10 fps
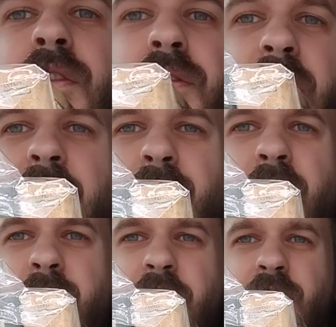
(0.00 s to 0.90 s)
Forgotten
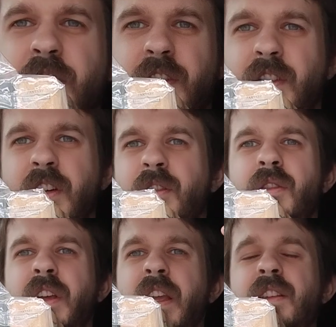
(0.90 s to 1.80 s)
Realms is just
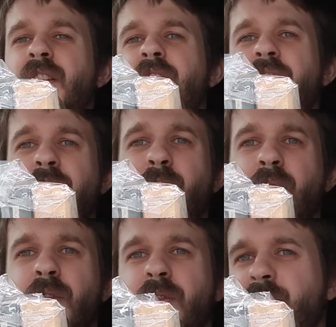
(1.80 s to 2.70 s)
like a D&D
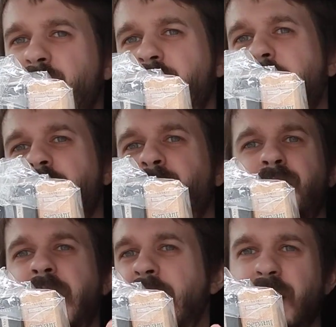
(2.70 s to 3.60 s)
world slash
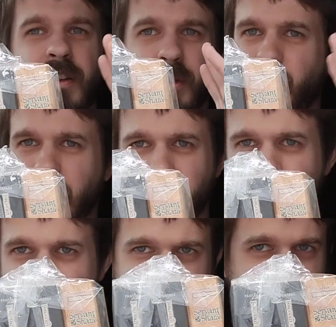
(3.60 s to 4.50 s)
planet or whatever